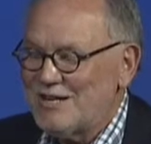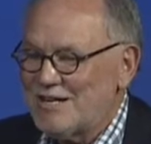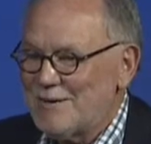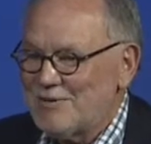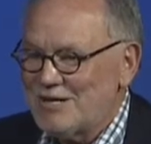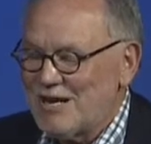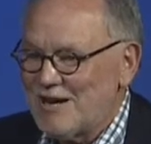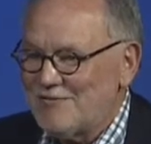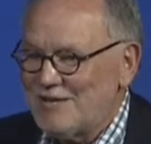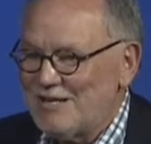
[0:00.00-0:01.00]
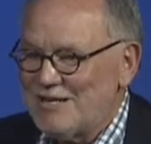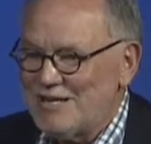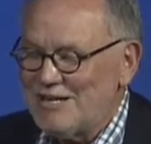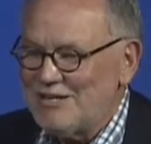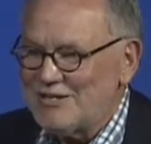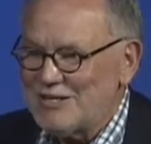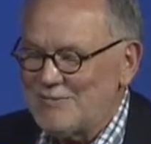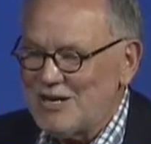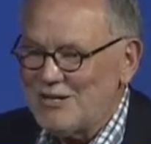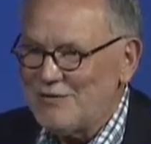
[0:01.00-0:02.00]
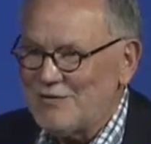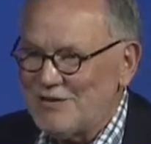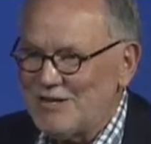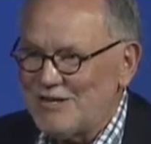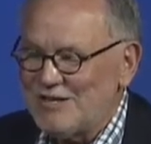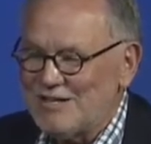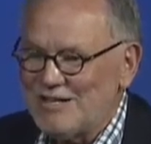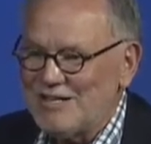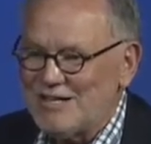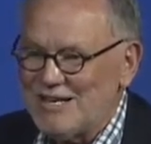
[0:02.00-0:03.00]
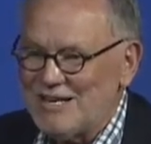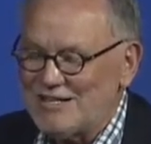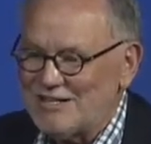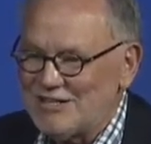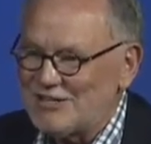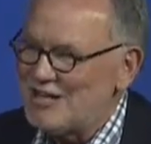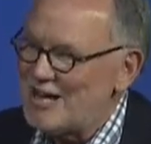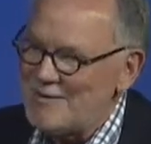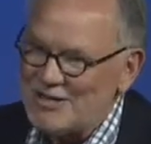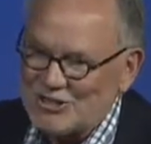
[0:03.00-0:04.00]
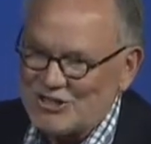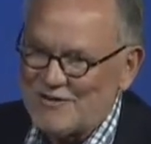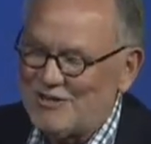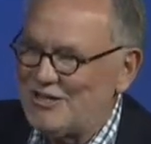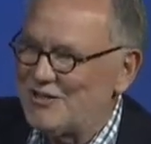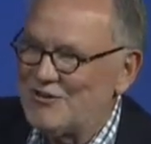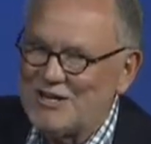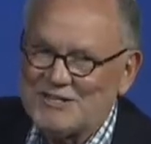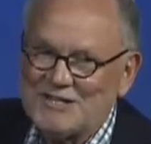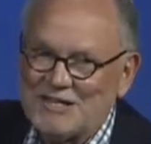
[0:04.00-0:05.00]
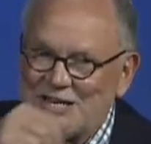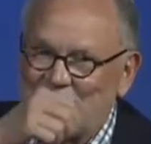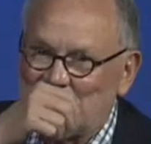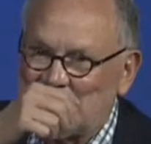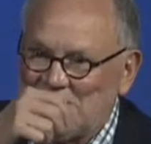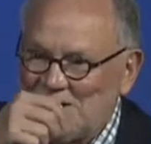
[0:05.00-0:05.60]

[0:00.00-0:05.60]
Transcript: a cup of coffee, that somehow you feel that it's just not about shoving it across the counter